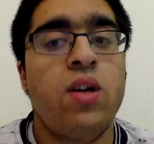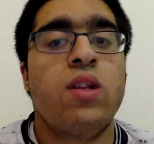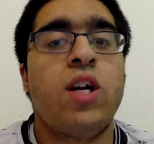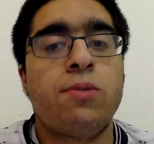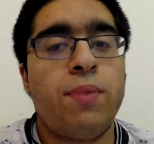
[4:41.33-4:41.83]

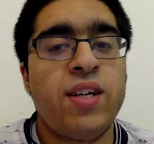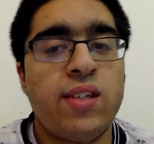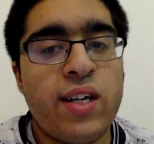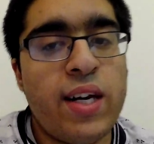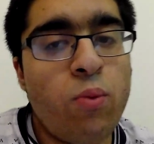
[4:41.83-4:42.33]
That's
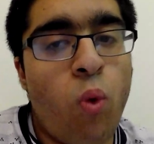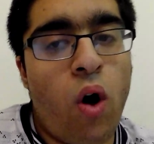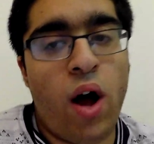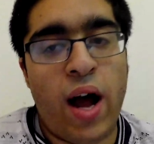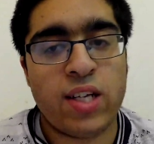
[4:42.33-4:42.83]
basically
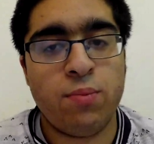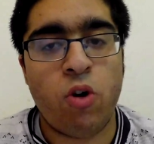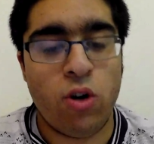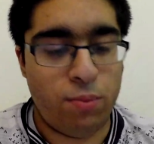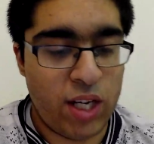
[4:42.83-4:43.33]
what atom
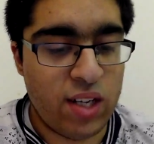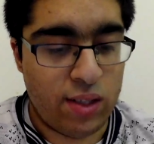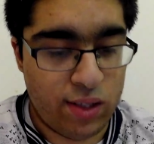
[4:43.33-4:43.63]
economy is.